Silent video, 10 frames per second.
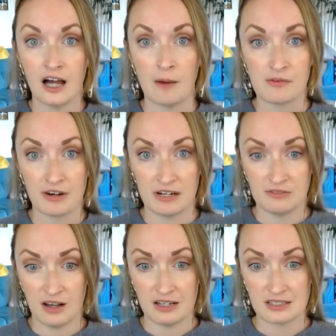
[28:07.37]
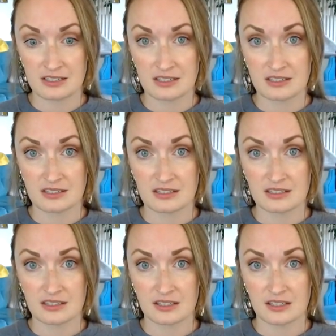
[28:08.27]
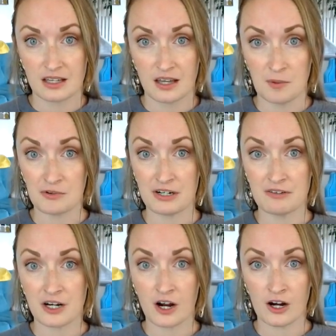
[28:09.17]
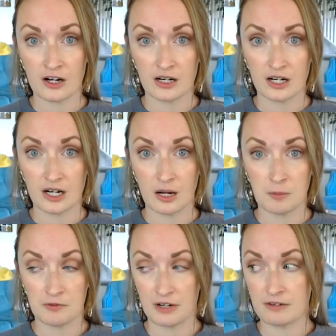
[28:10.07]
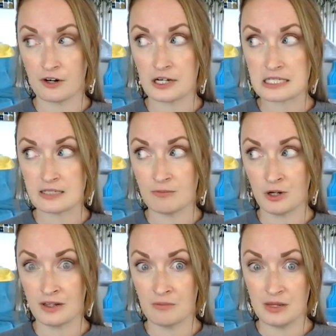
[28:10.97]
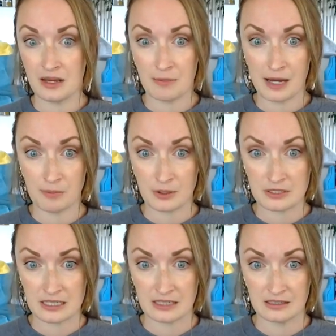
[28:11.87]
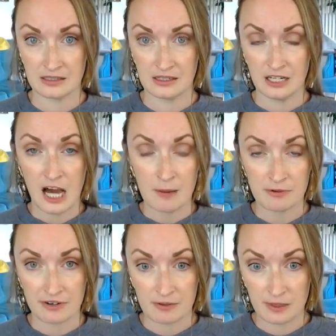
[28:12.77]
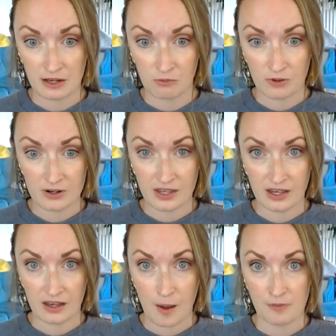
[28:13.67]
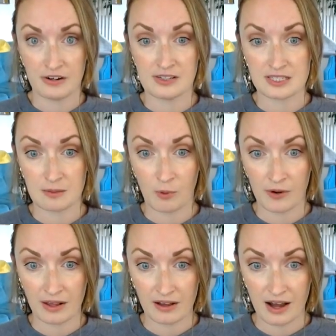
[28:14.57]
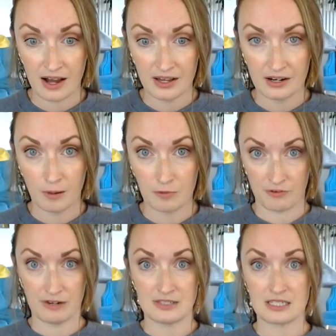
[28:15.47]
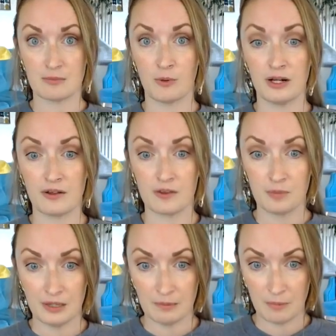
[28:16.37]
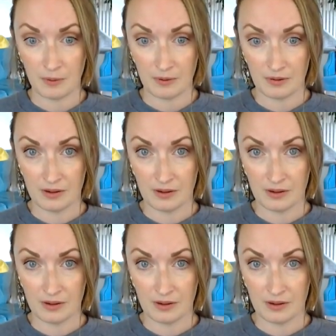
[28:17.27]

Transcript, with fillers: I'm afraid of loss. I'm afraid of getting hurt. I'm afraid of hurting someone and then being a bad person. I'm afraid of being unworthy. I'm afraid of disappointing God. I'm afraid of disappointing other people.